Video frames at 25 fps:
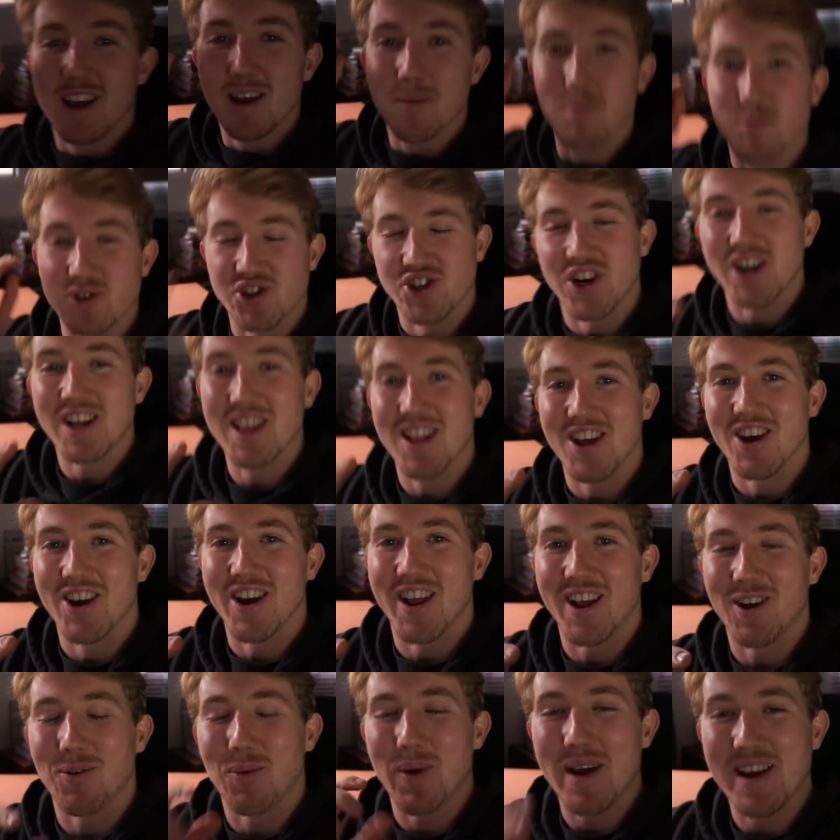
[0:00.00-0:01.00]
Machine
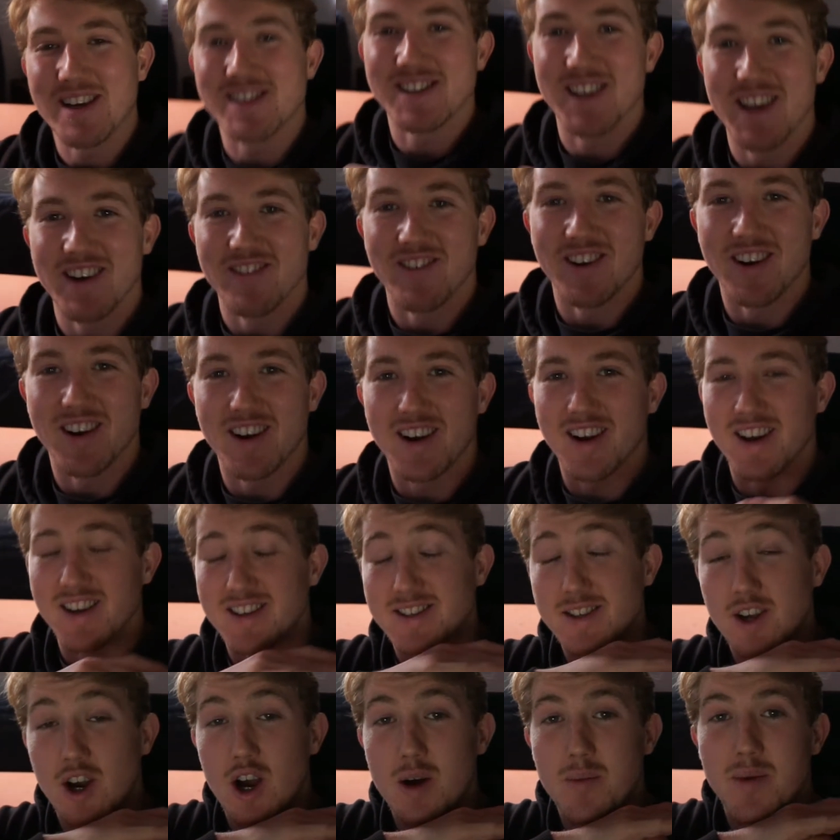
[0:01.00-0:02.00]
learning, week seven,
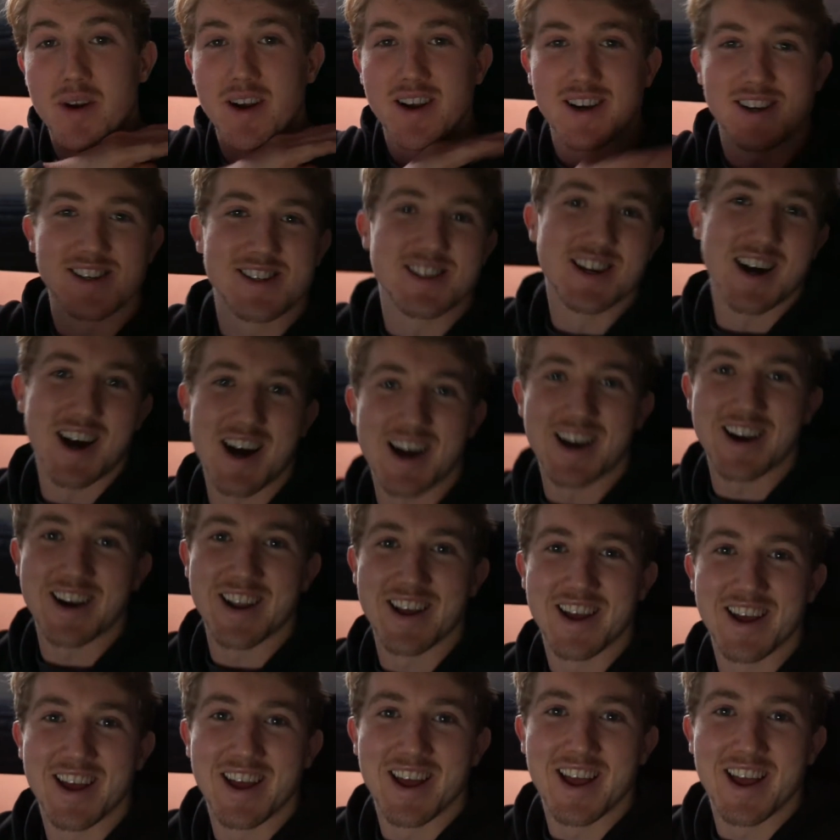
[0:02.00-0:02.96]
assignment done.